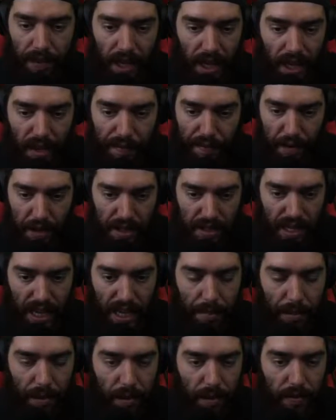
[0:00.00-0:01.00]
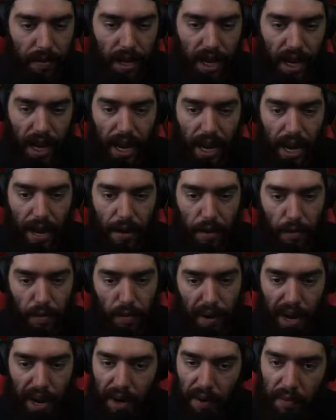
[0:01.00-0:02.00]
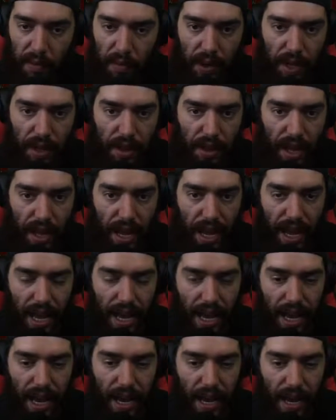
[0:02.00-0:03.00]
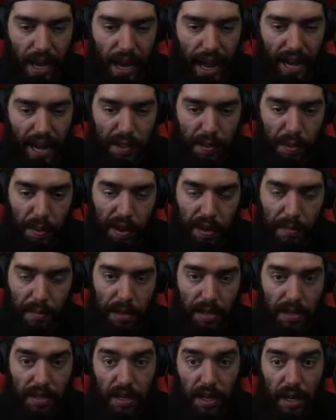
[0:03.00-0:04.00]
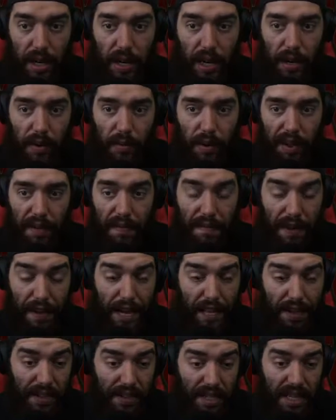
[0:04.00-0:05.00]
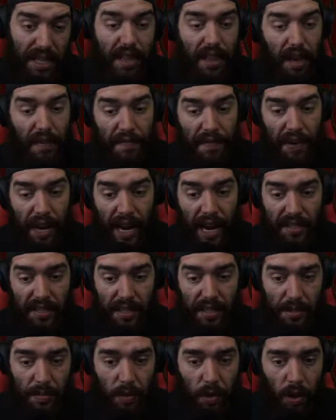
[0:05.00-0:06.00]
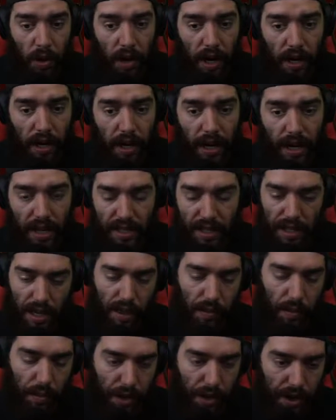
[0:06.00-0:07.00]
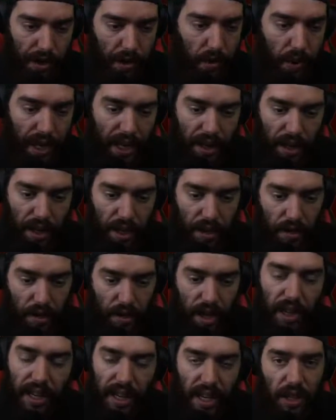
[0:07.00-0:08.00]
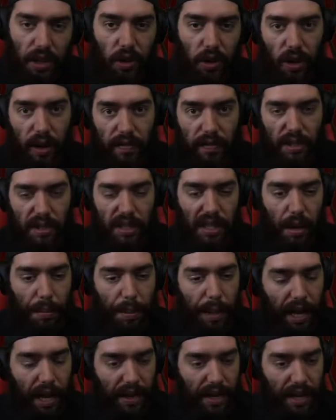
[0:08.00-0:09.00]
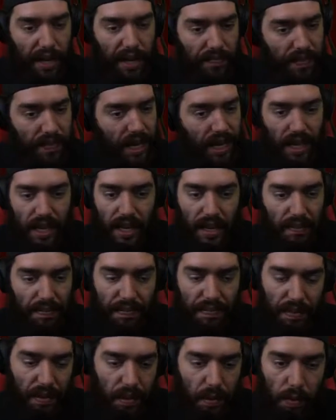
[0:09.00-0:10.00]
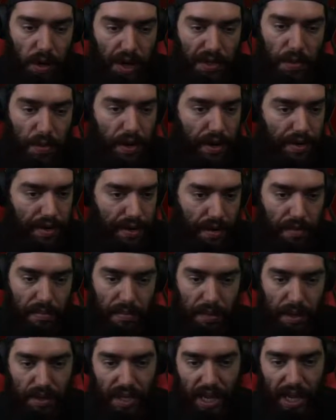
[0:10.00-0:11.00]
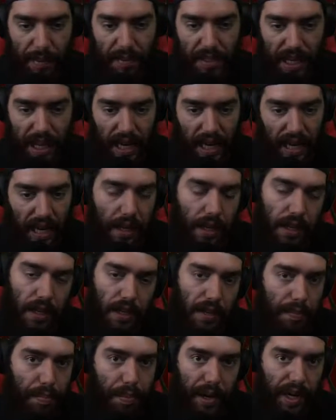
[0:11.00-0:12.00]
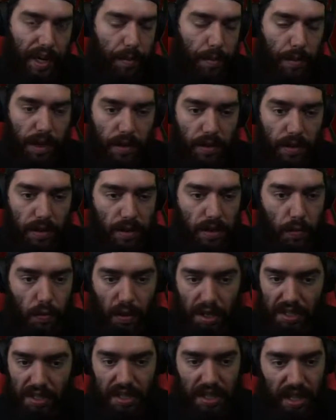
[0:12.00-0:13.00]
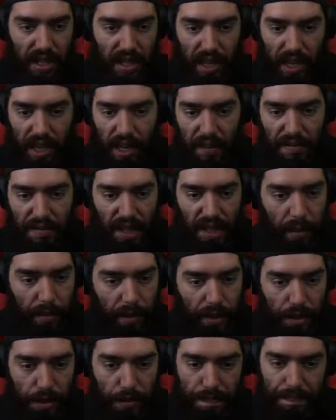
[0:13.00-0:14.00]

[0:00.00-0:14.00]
for example, I ran with a Act 1 Mercenary with a Faith to get that Fanaticism aura. So we are quite literally like a low-level Zeal Paladin. Wasn't worth it. Merc kept dying, couldn't break immunes, wasn't dealing enough damage.